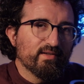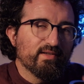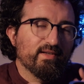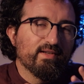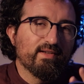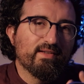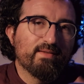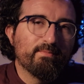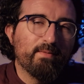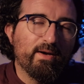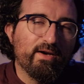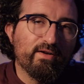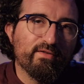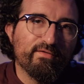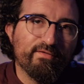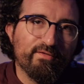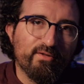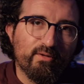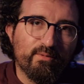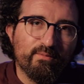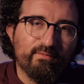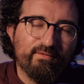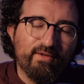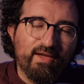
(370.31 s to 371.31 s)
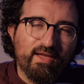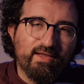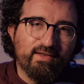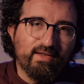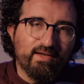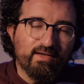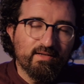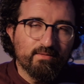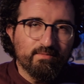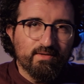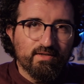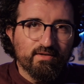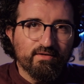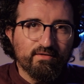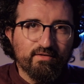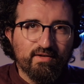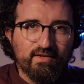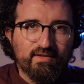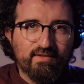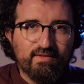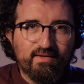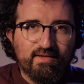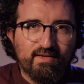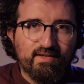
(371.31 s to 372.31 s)
an expired film fan, that could be a
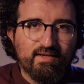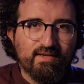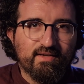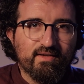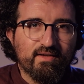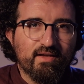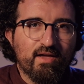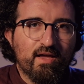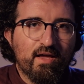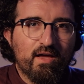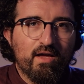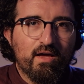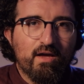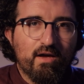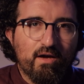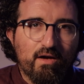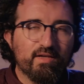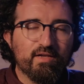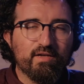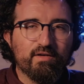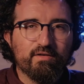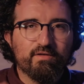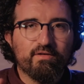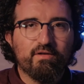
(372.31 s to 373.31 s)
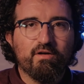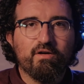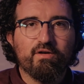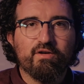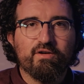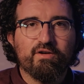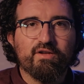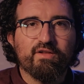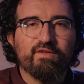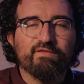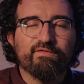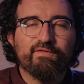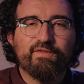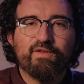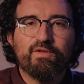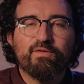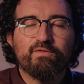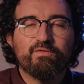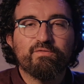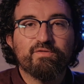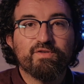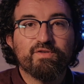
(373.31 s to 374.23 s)
great thing. Here are a few